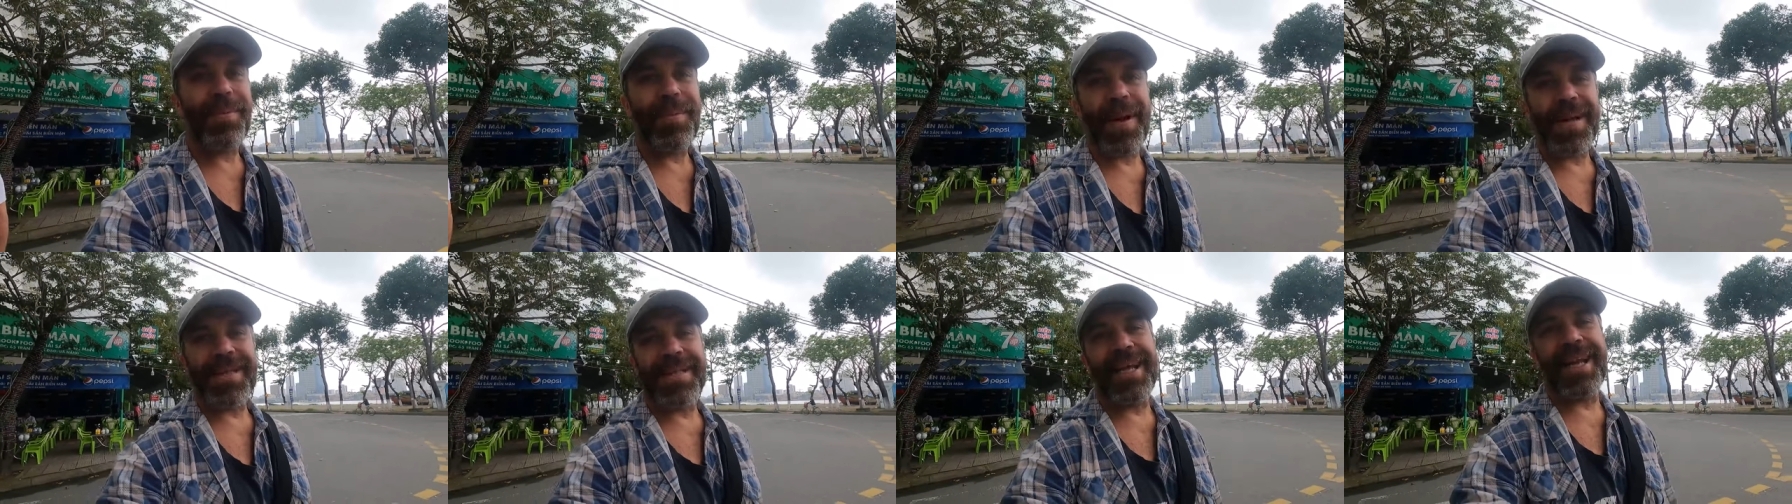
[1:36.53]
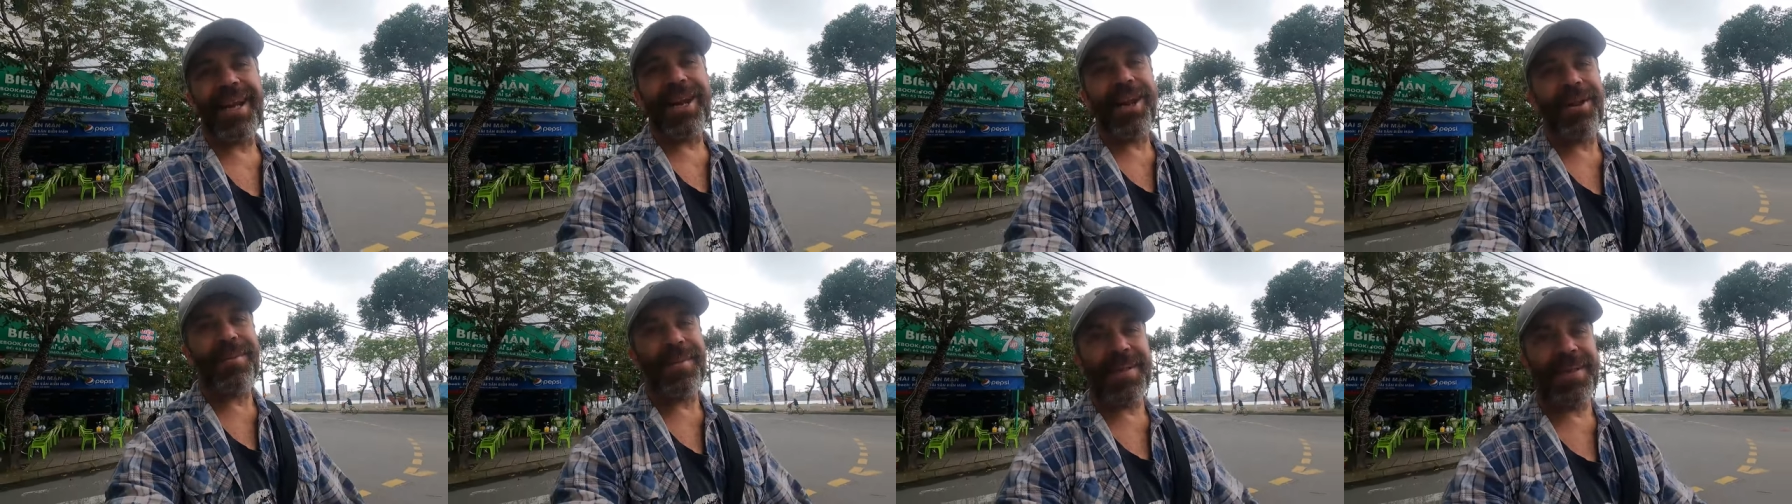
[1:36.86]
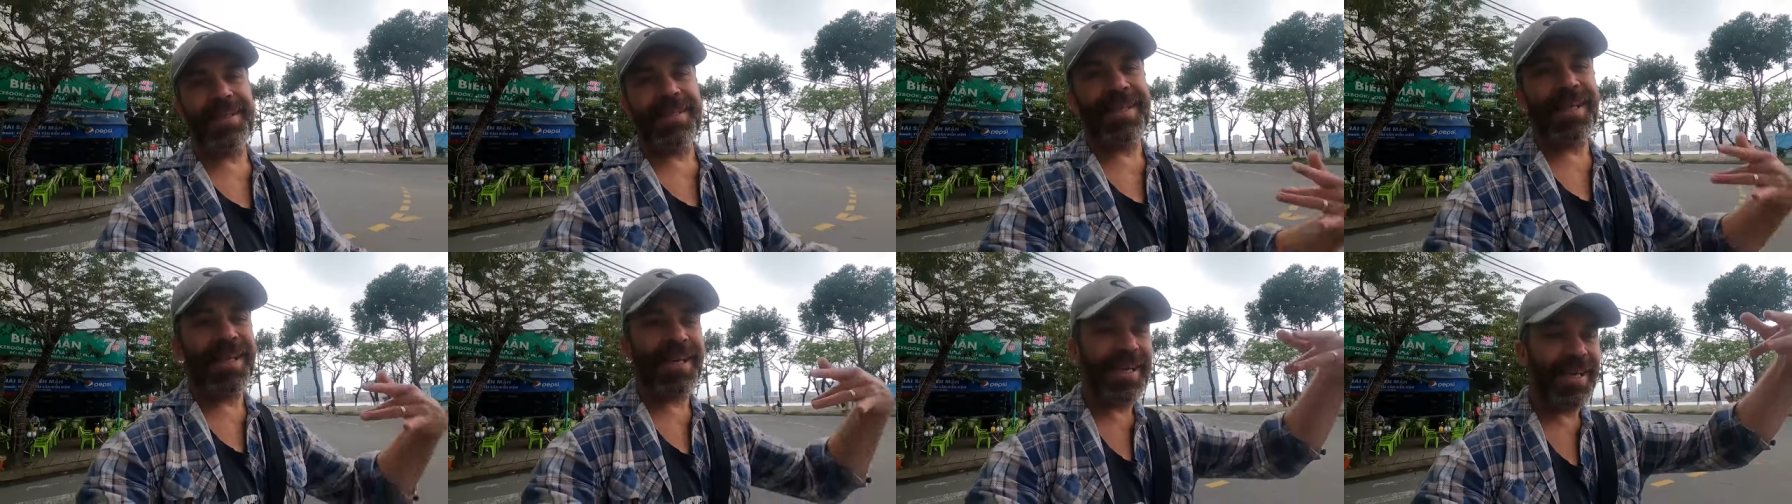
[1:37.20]
we wait a little
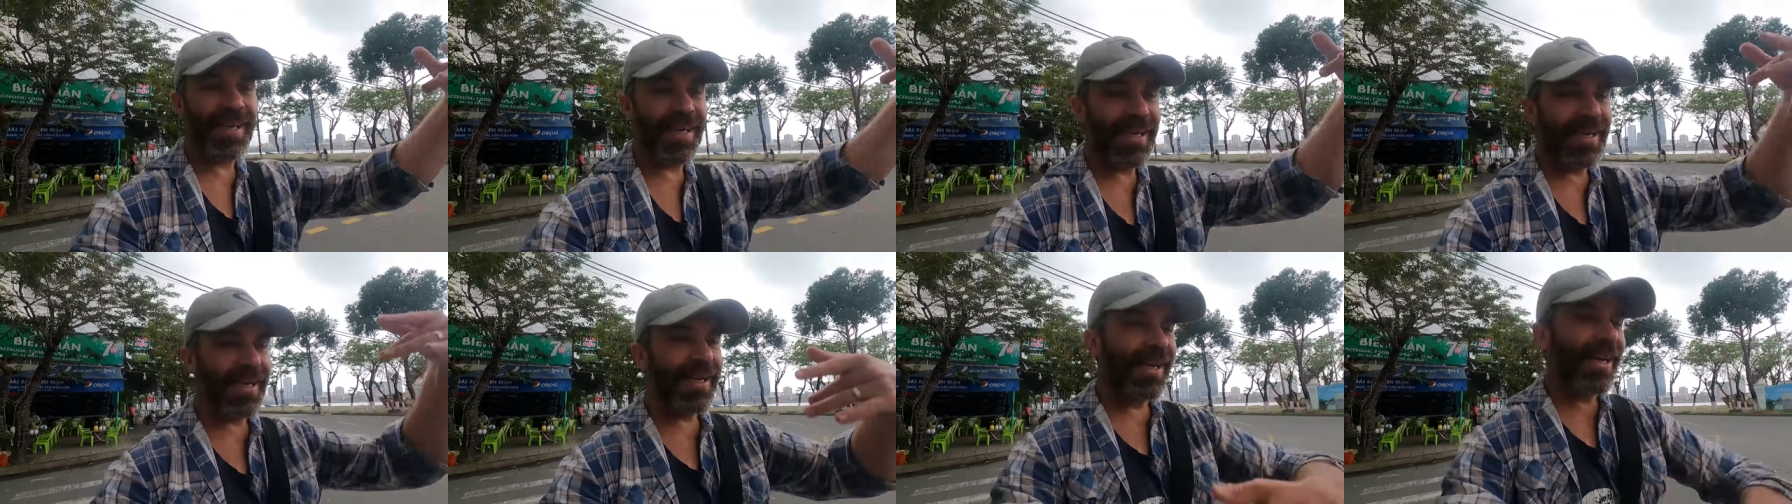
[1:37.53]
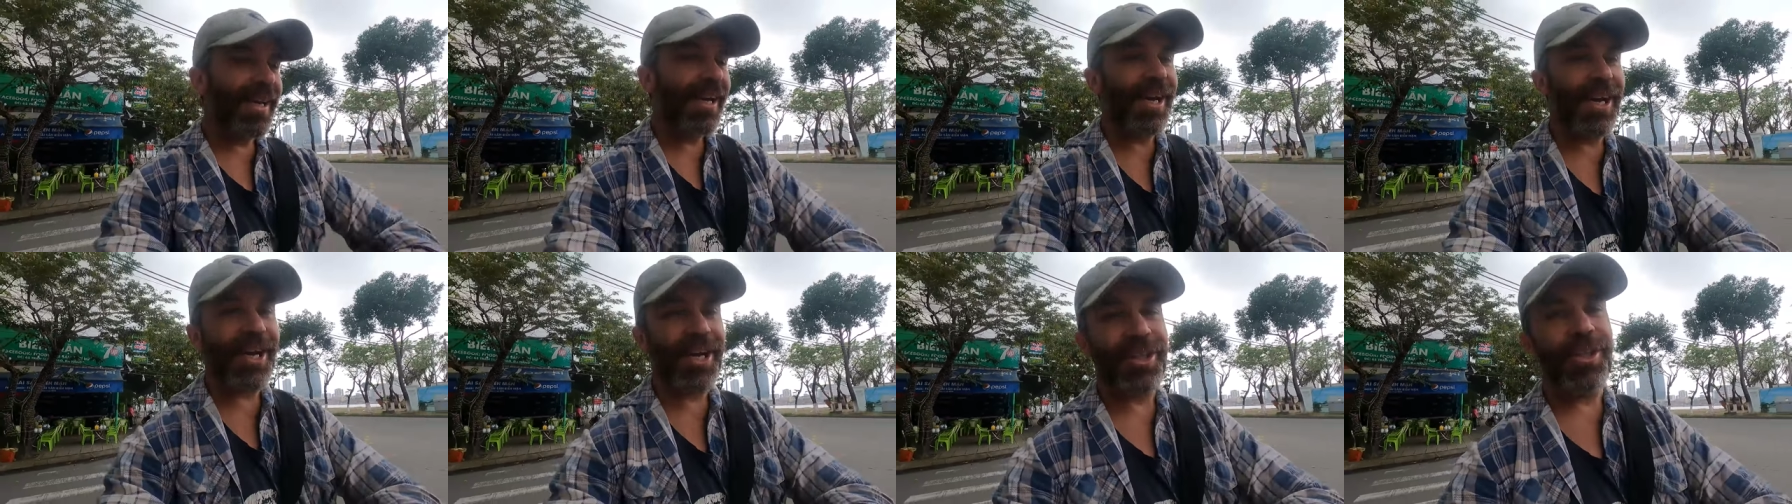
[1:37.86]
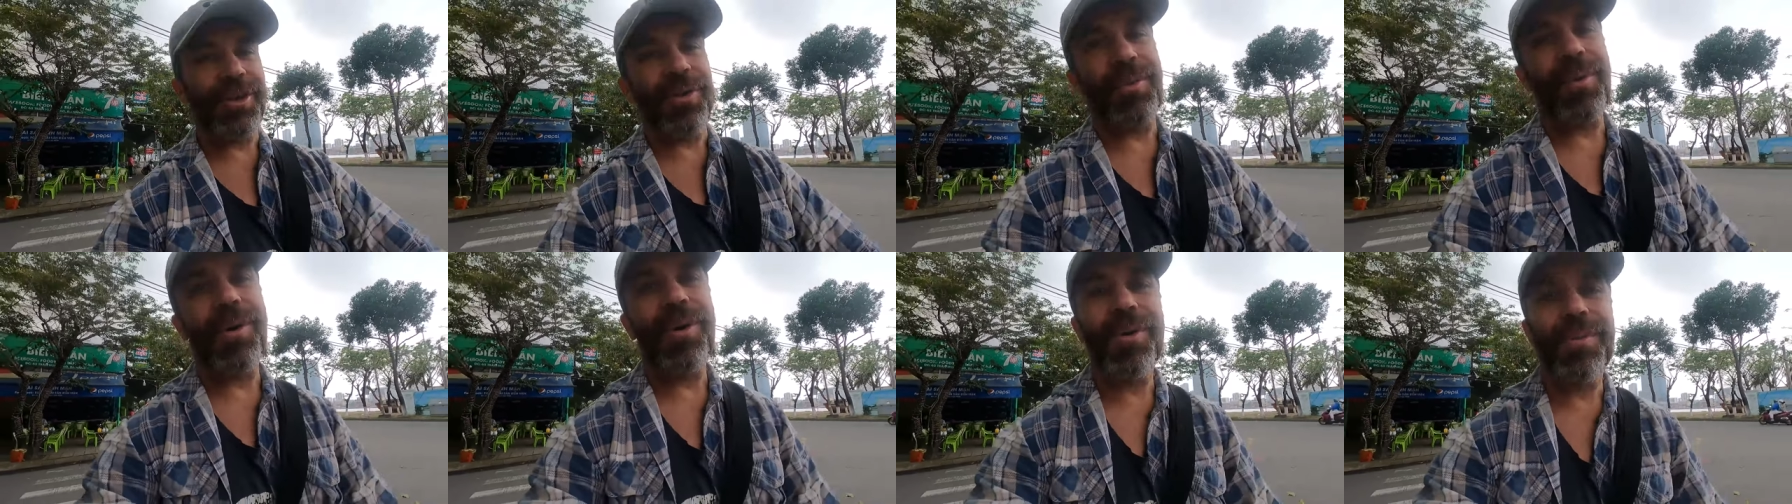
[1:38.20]
bit
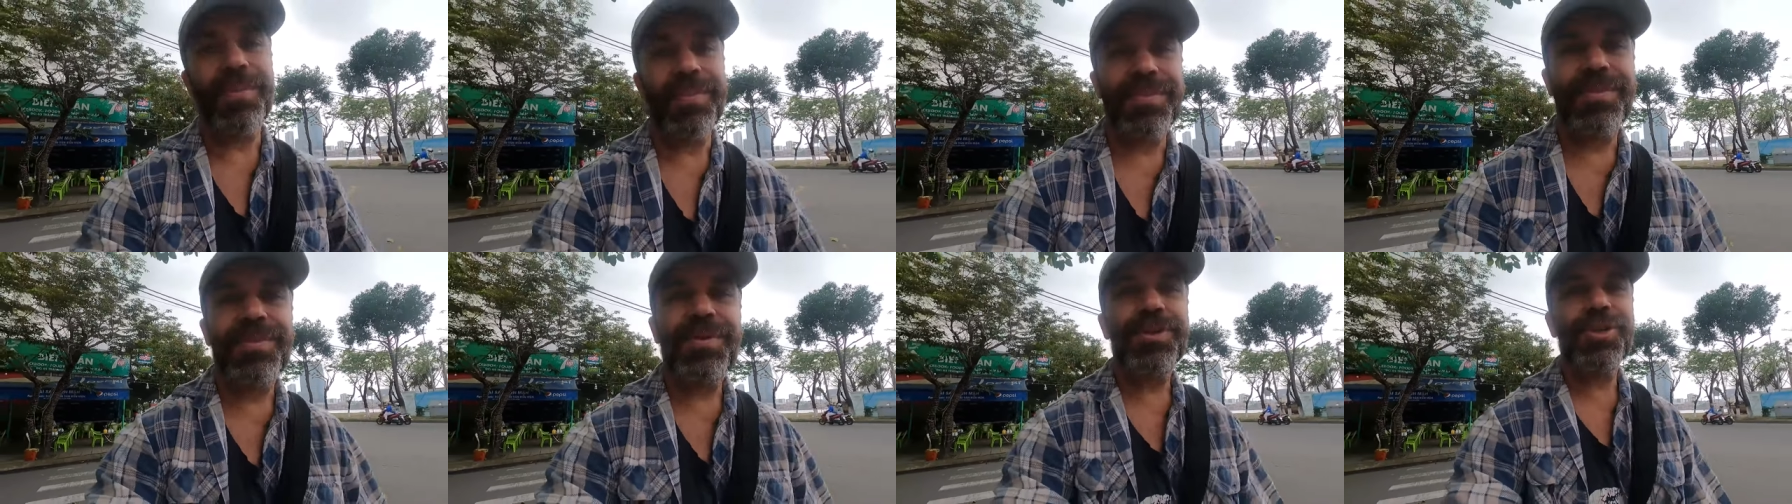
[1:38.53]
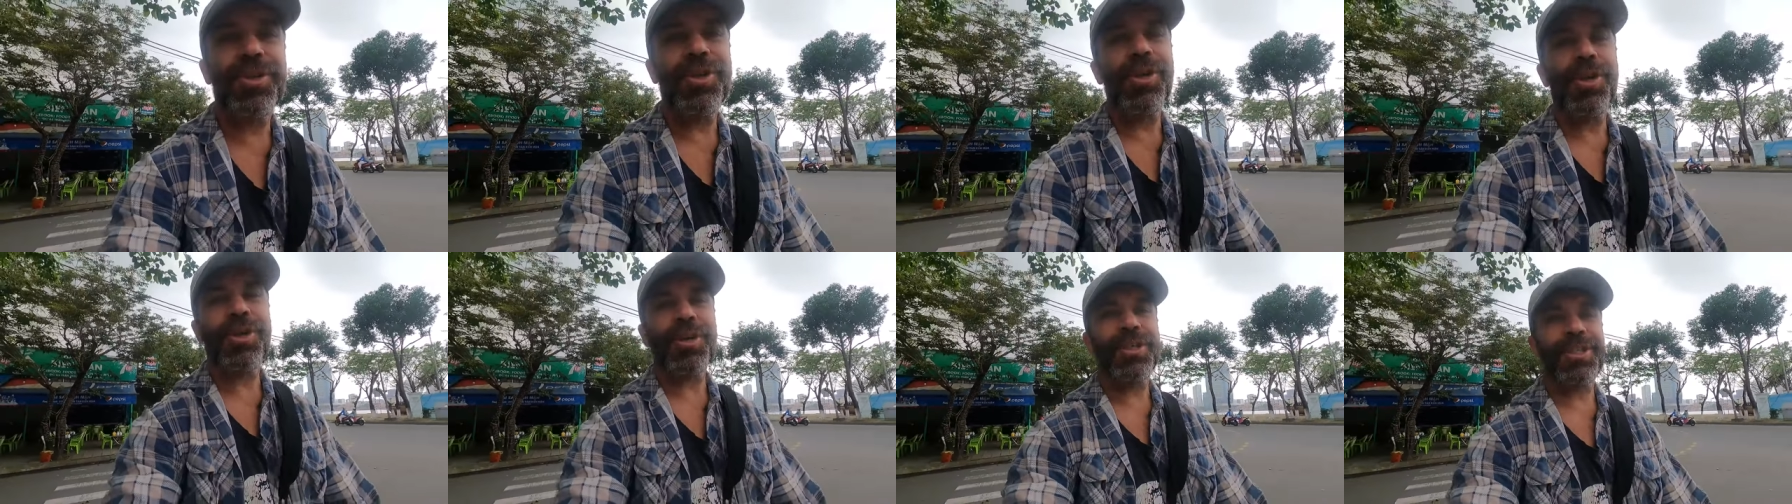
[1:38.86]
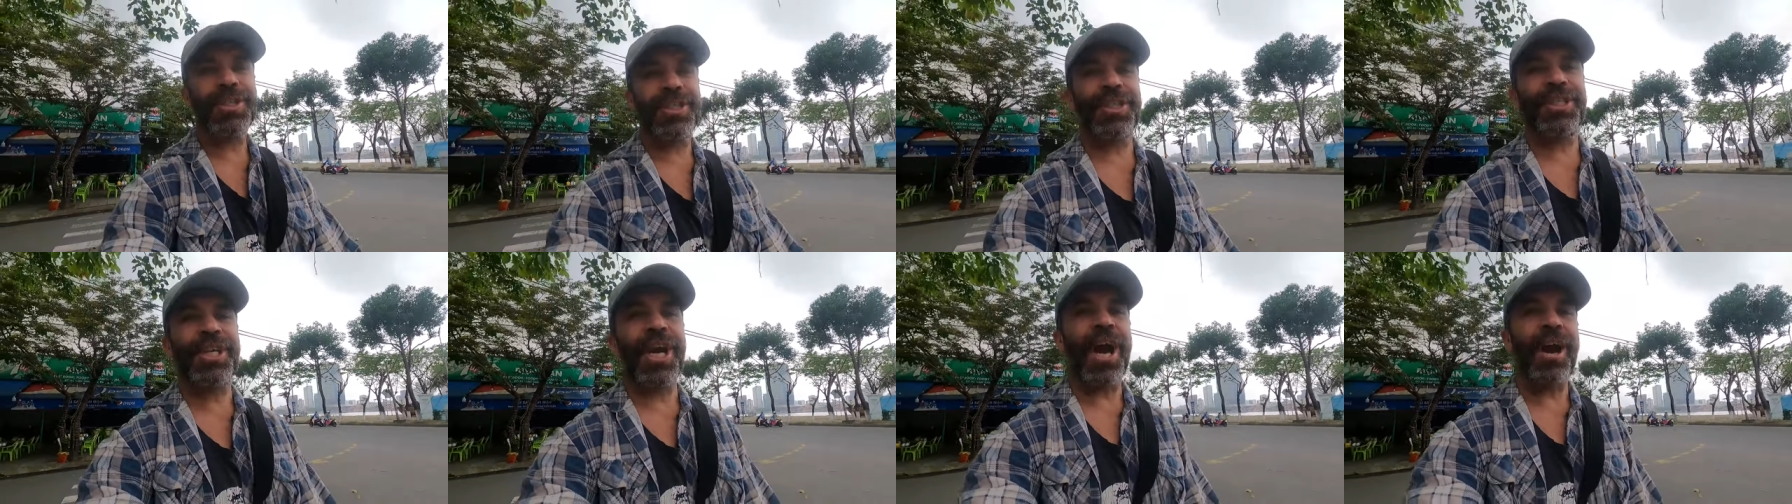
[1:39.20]
in the room took
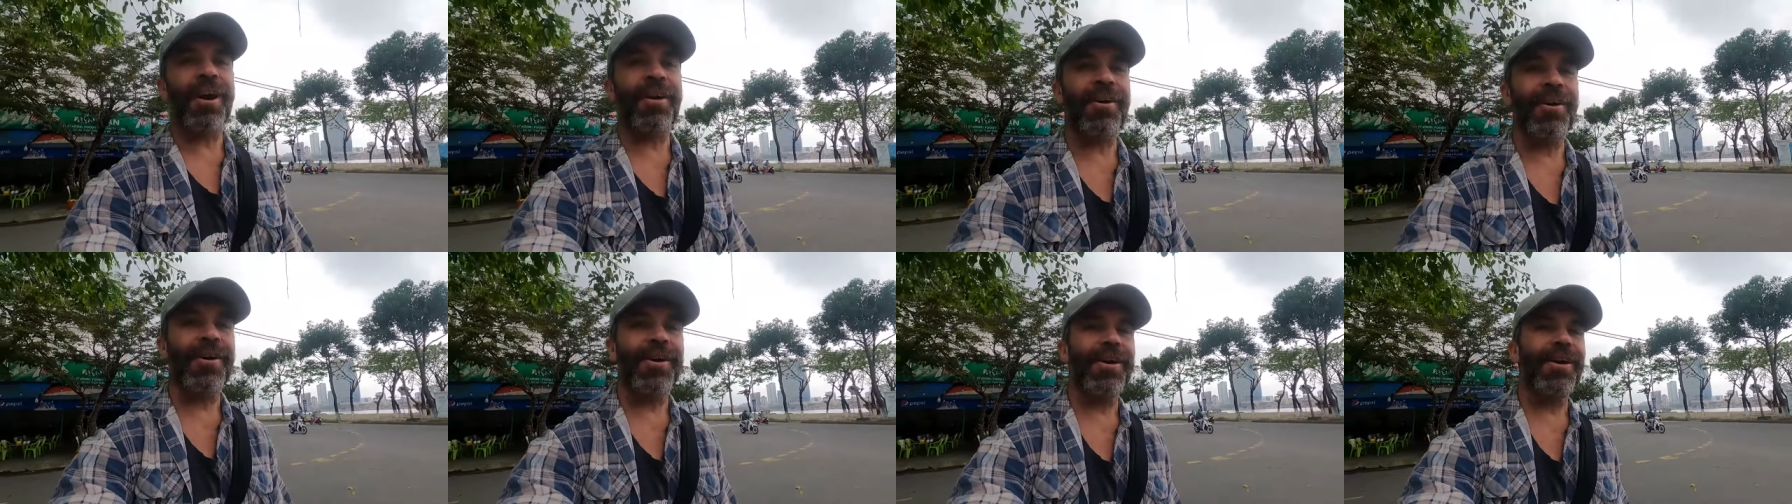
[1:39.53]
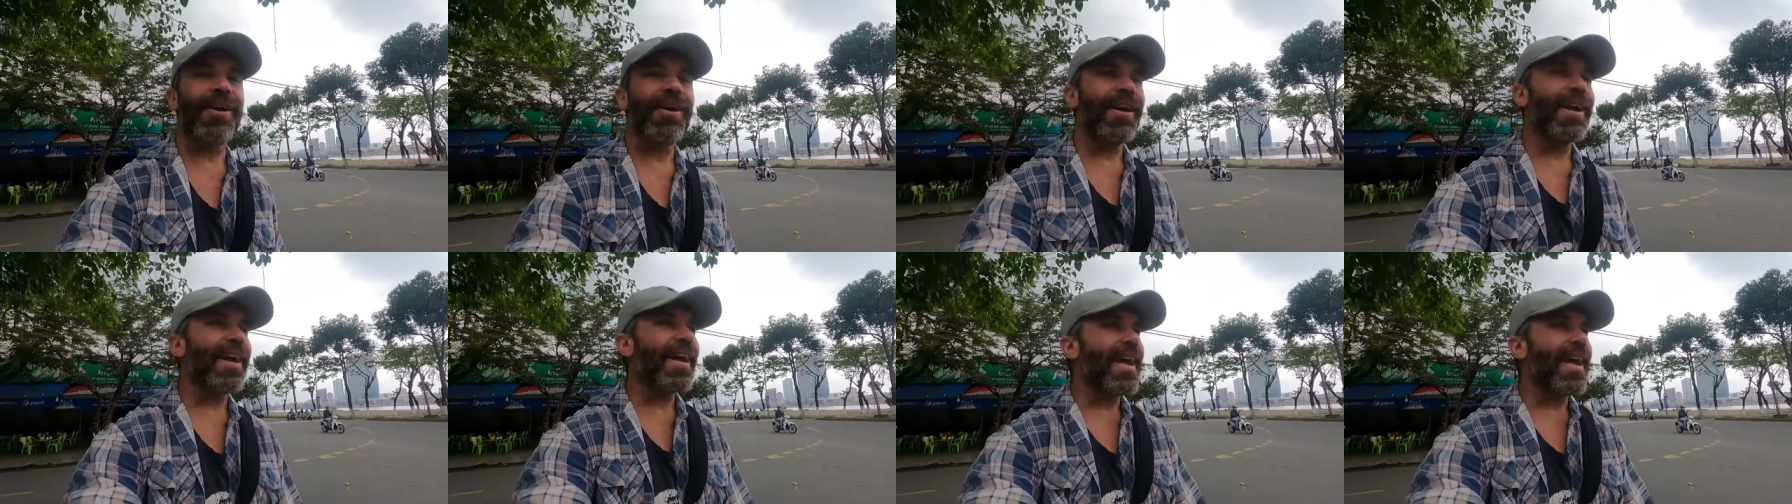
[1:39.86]
shower